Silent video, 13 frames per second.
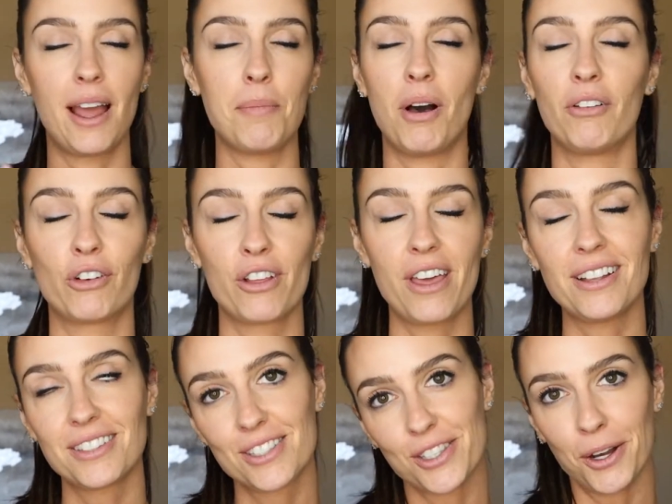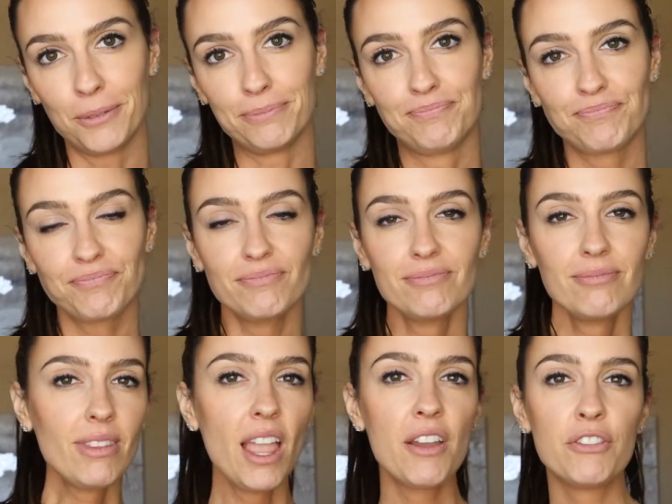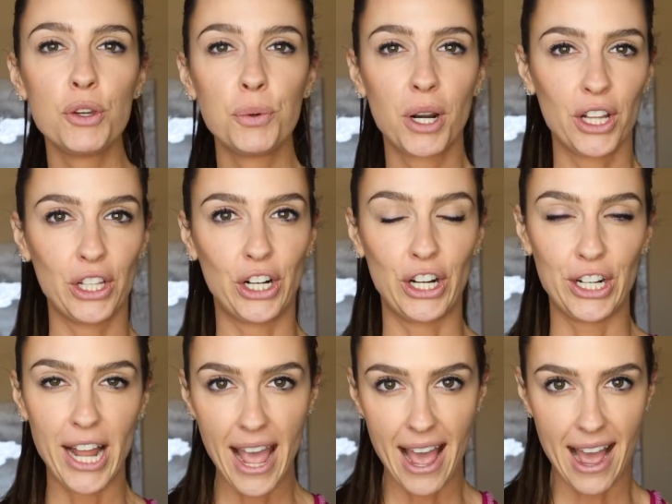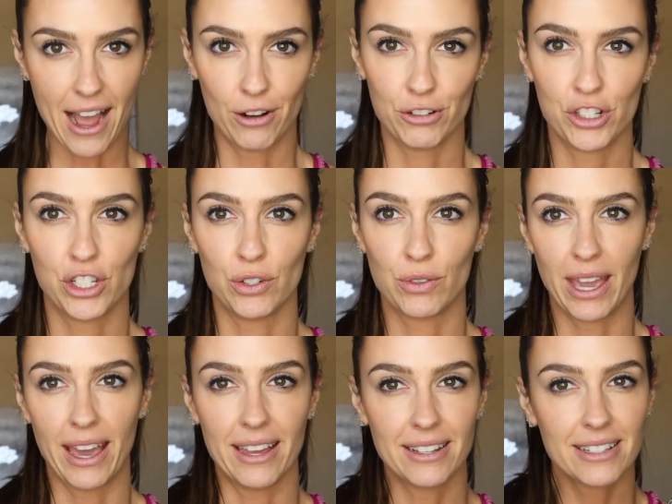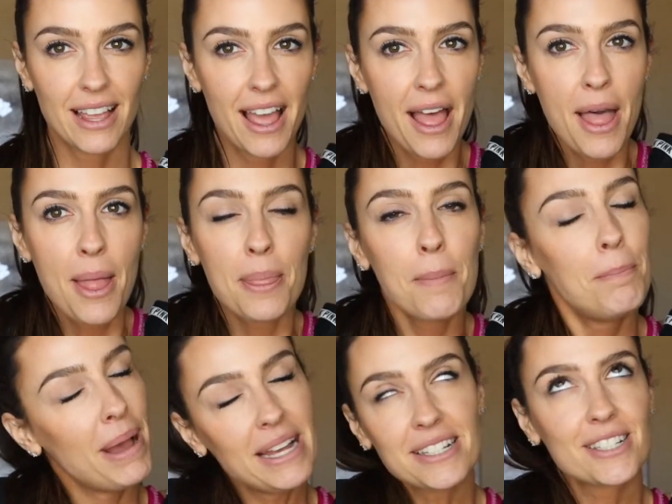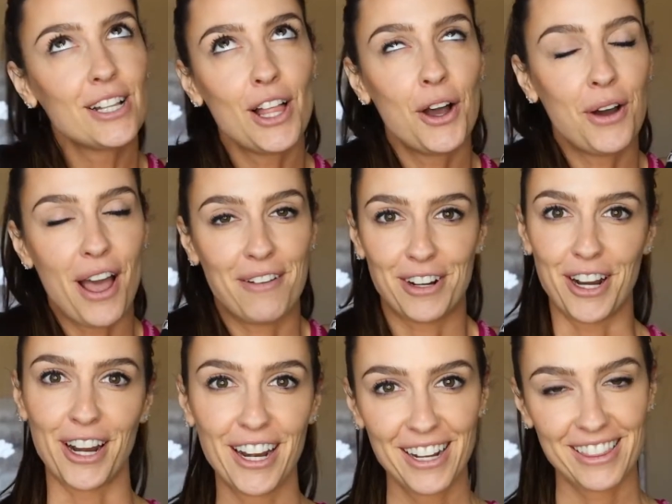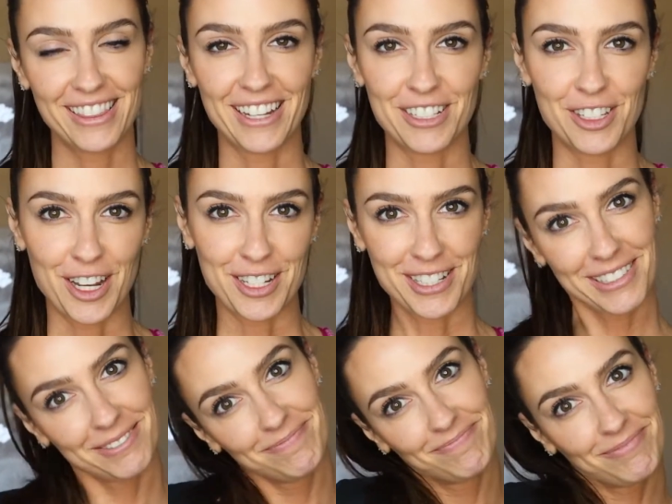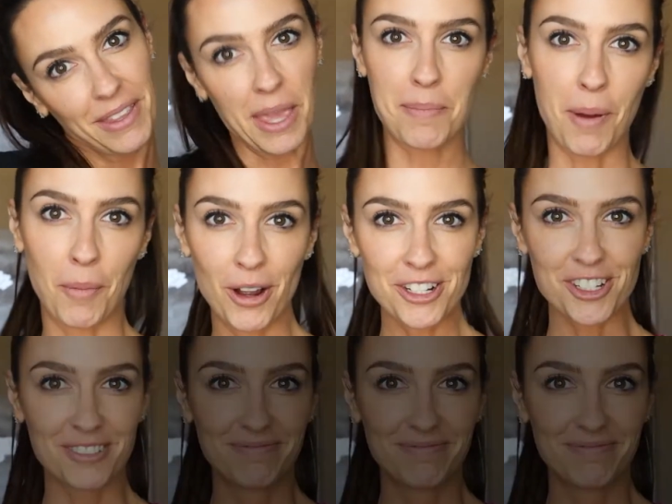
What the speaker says: I'm all for that. So if you want to learn how to get the best glow ever, then just keep on watching.